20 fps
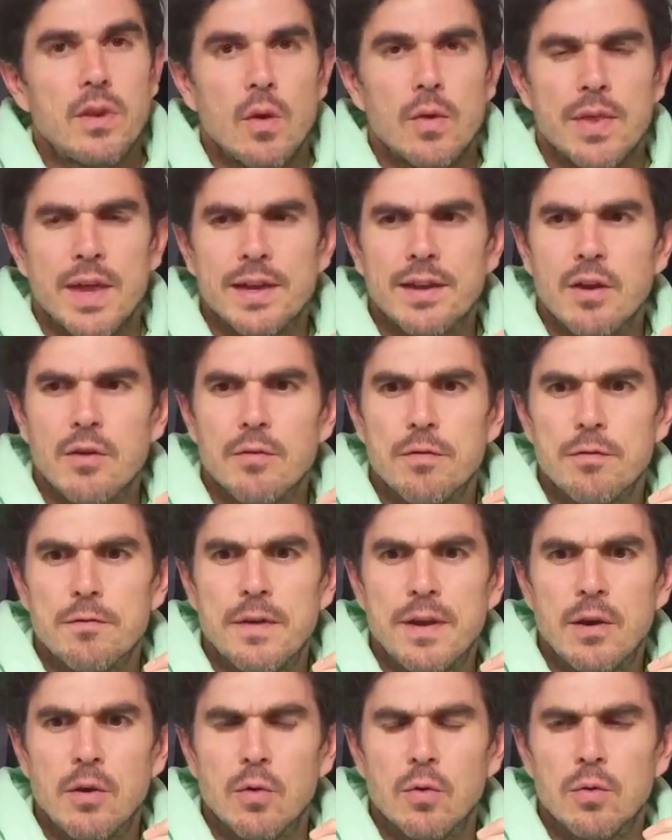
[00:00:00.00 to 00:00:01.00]
They don't
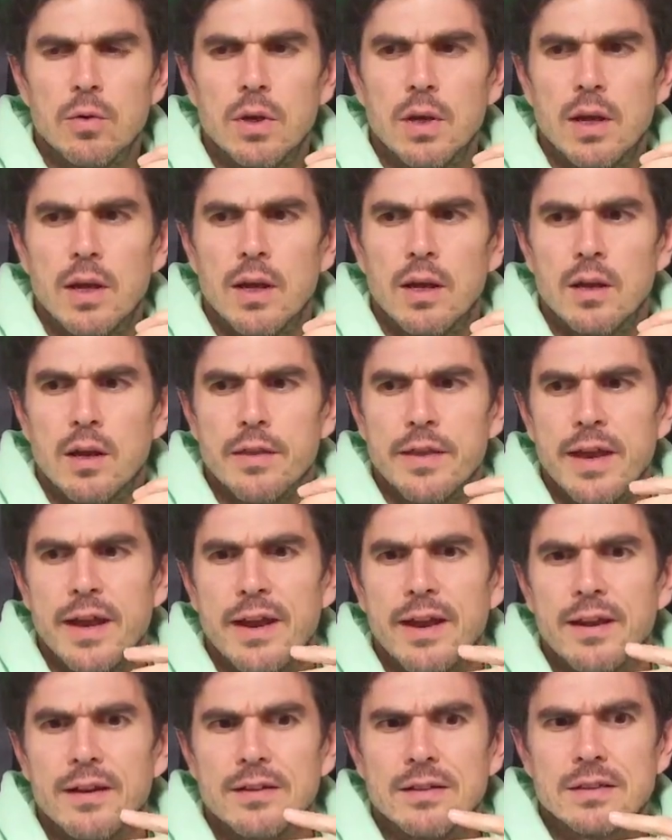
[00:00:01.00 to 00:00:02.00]
feel like
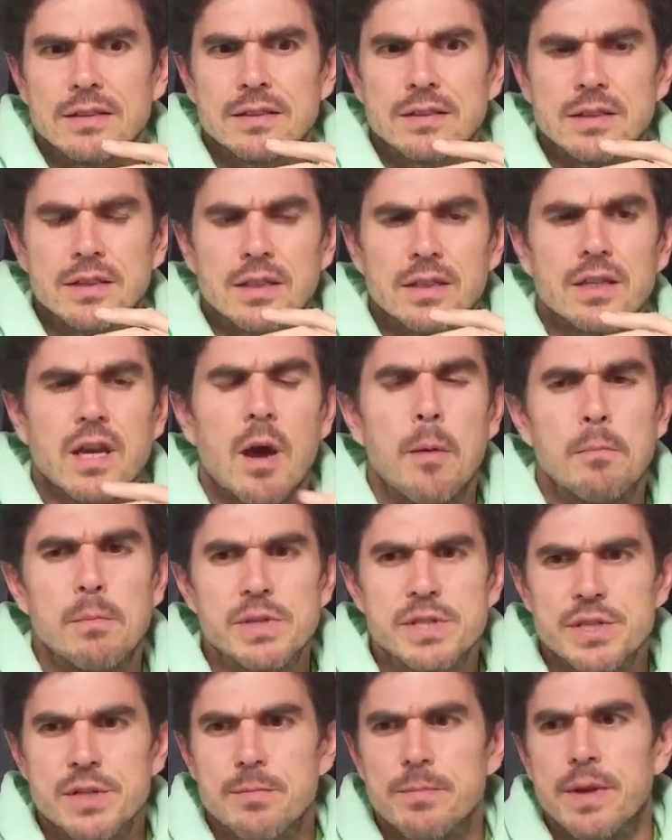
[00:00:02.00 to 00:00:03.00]
they're
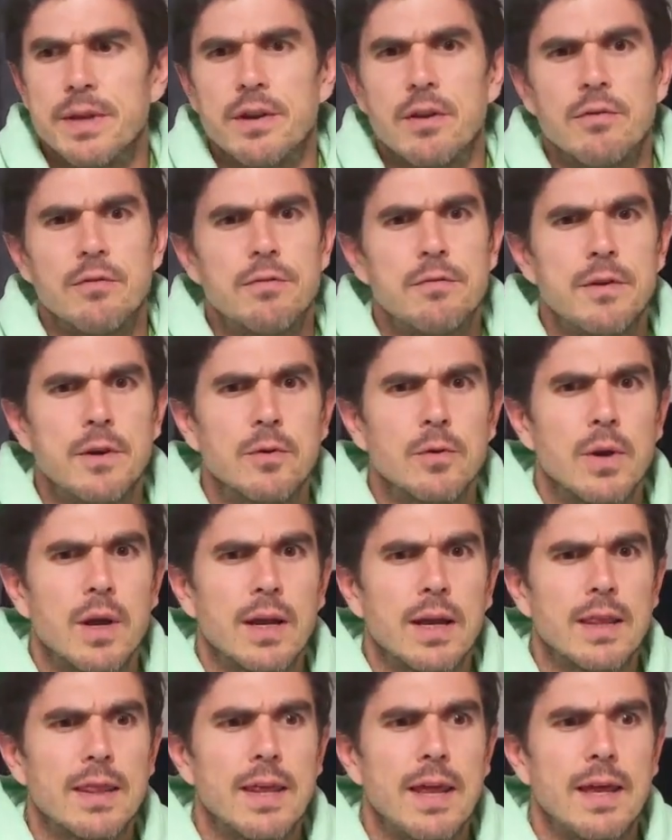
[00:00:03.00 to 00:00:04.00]
cumbersome, they don't feel
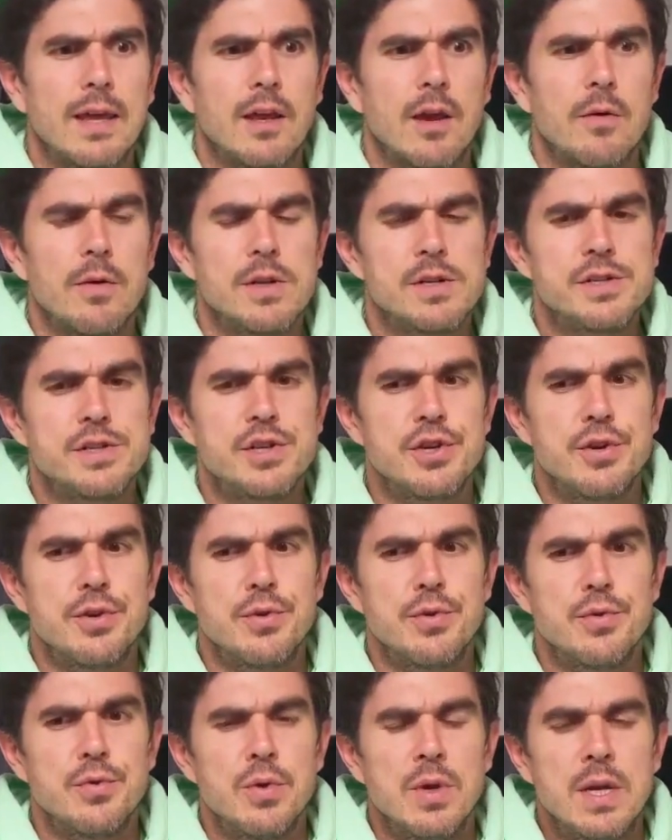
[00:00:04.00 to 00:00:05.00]
like they're going
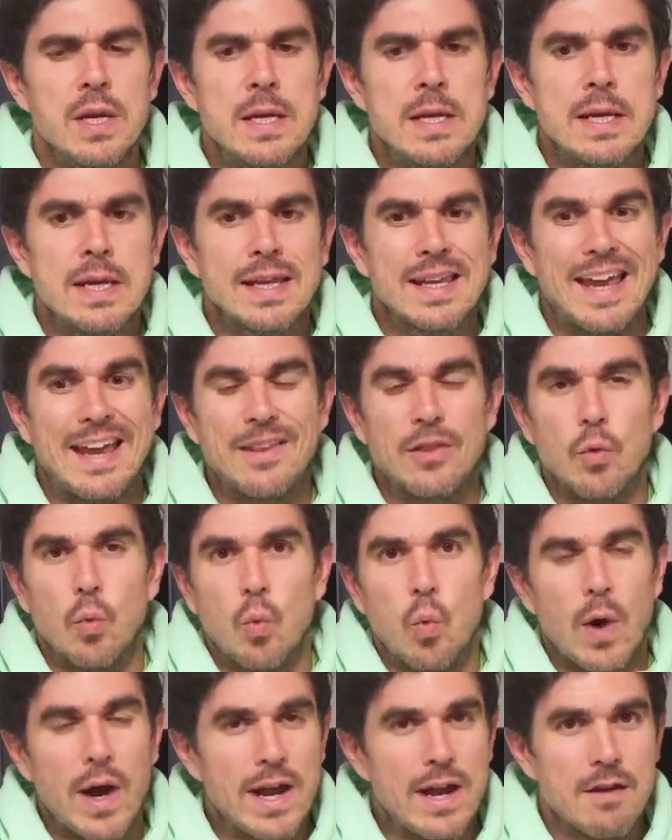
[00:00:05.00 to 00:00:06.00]
to get in the
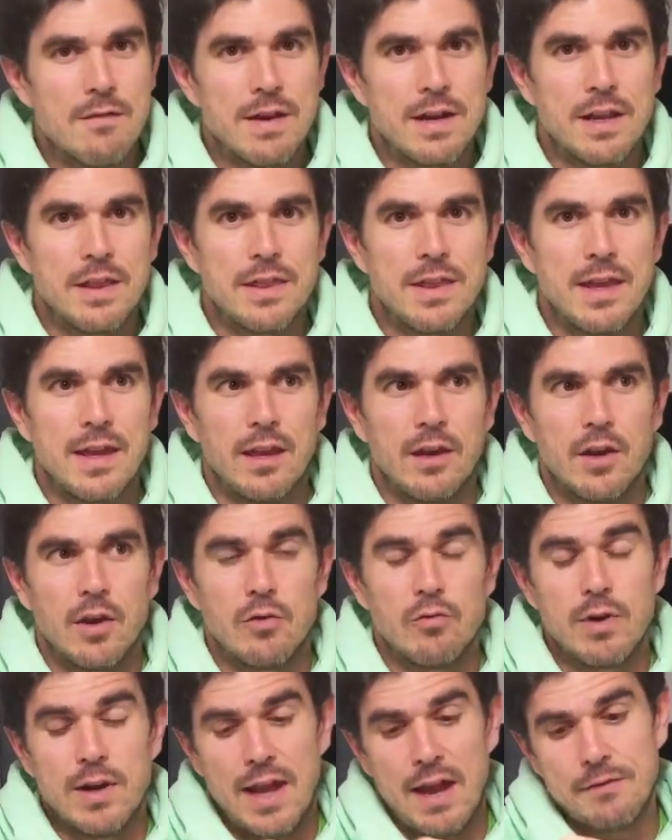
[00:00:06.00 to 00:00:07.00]
way of anything. You don't
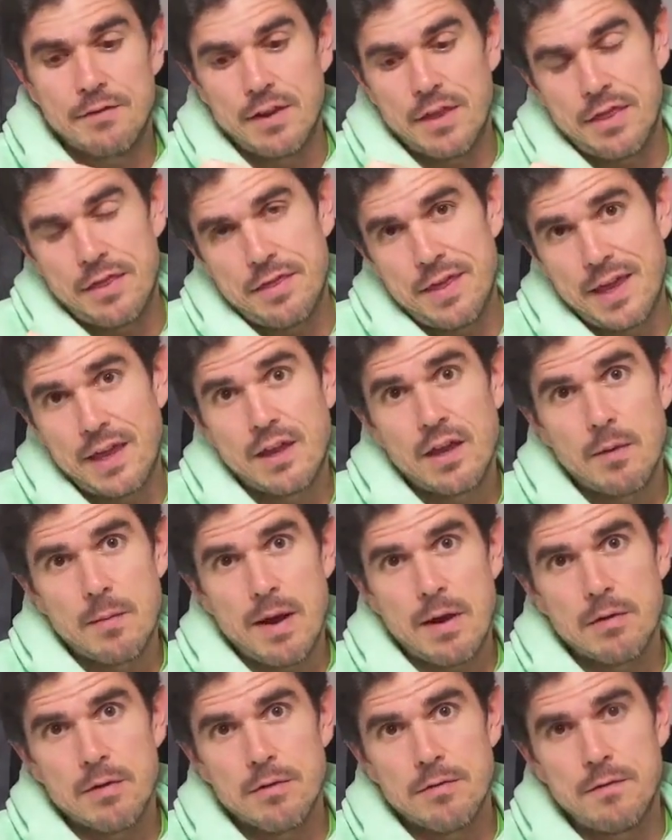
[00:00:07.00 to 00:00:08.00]
really have to think
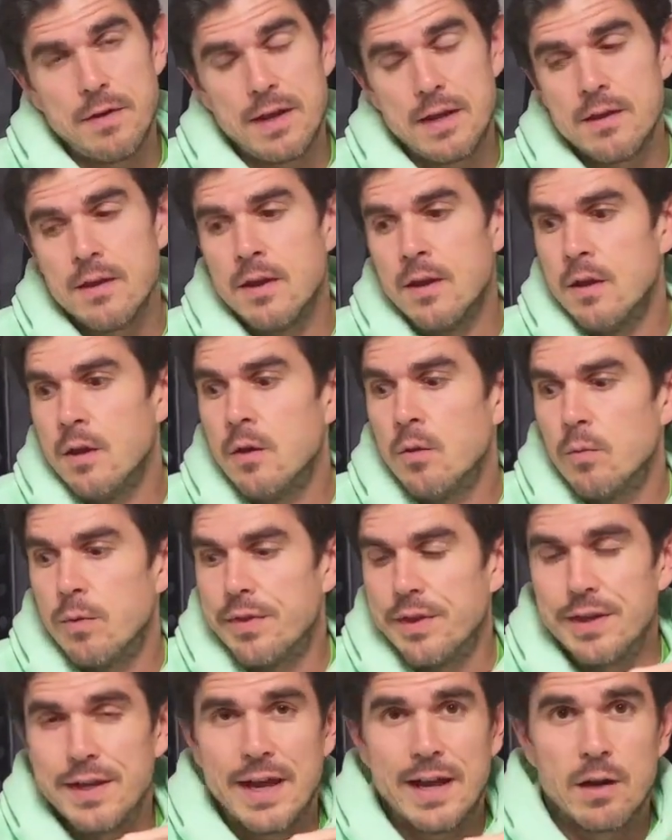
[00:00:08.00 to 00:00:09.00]
about your feet. With
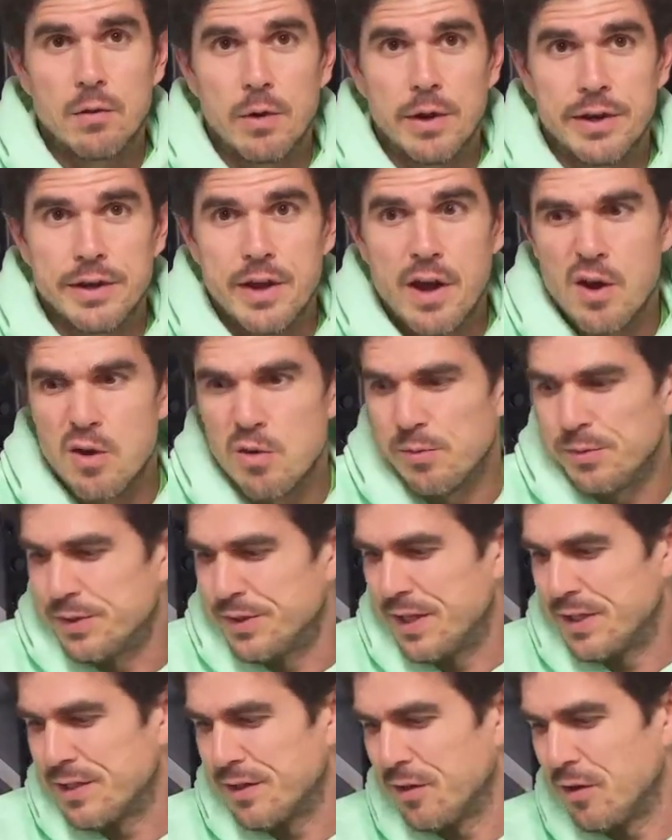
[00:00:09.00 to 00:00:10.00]
the Nano Unknowns,
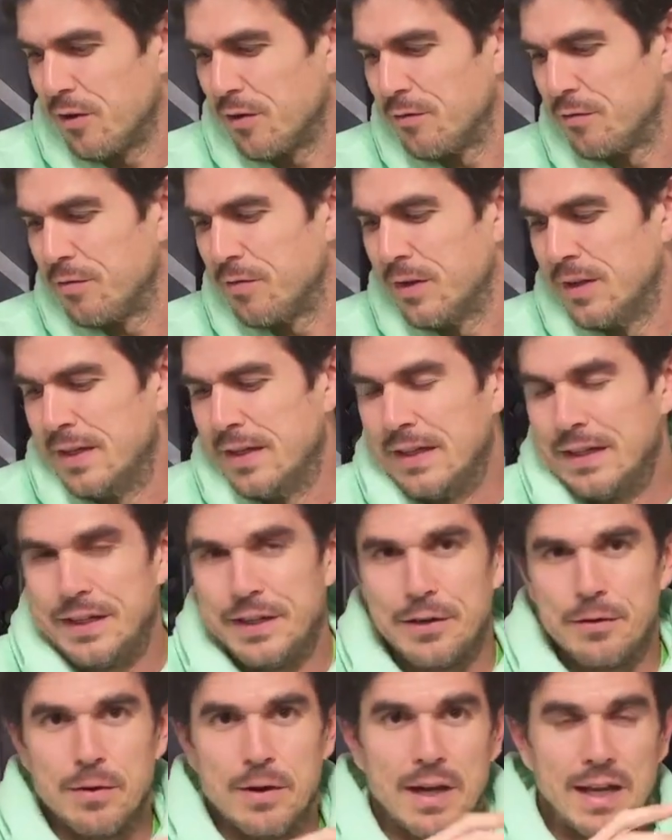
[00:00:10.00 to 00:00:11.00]
there's a lot of
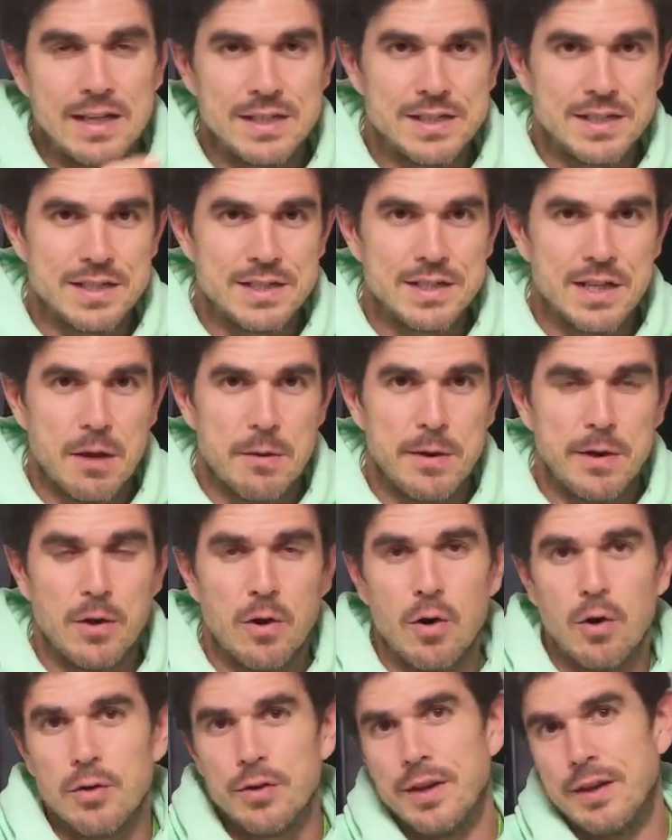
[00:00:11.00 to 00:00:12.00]
laces going
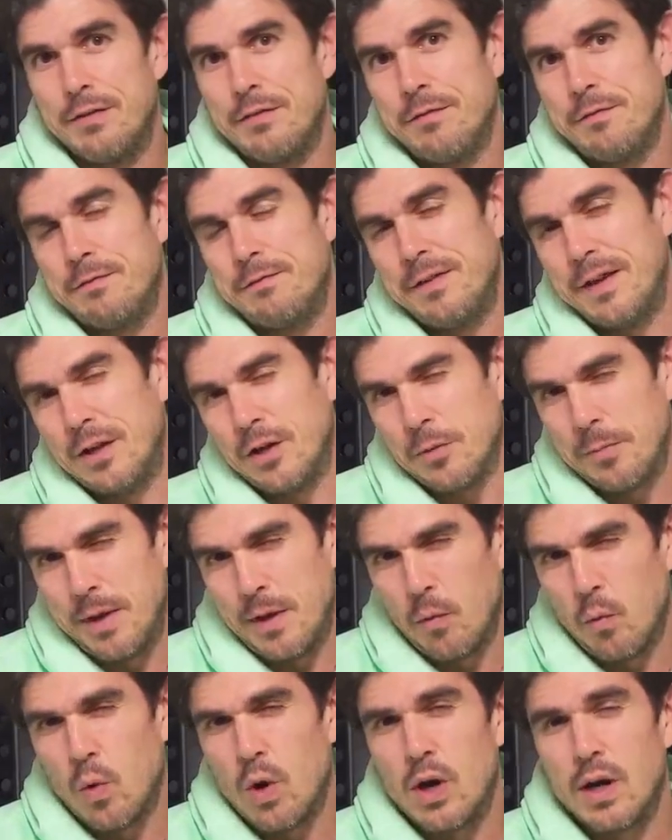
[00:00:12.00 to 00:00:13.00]
on, they feel a
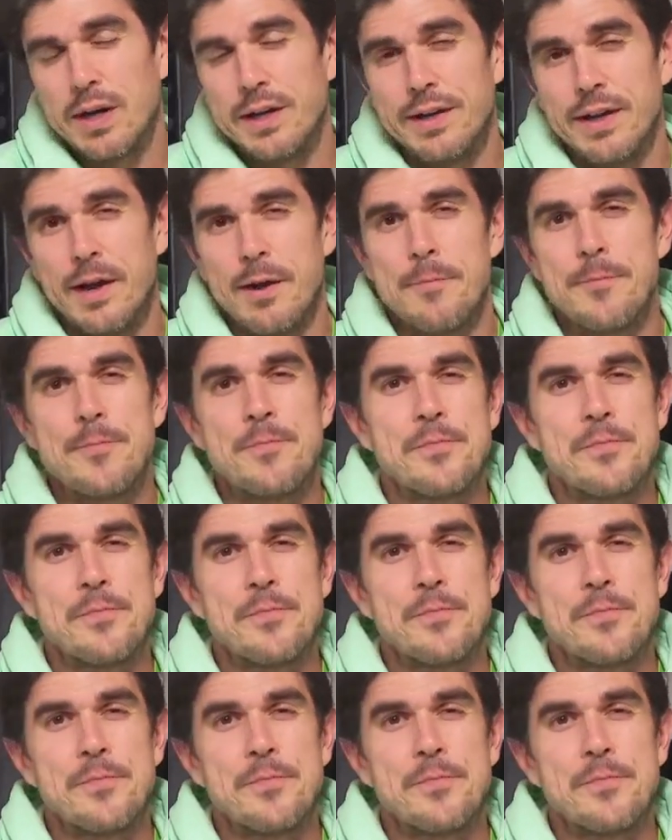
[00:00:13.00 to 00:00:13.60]
bit wider.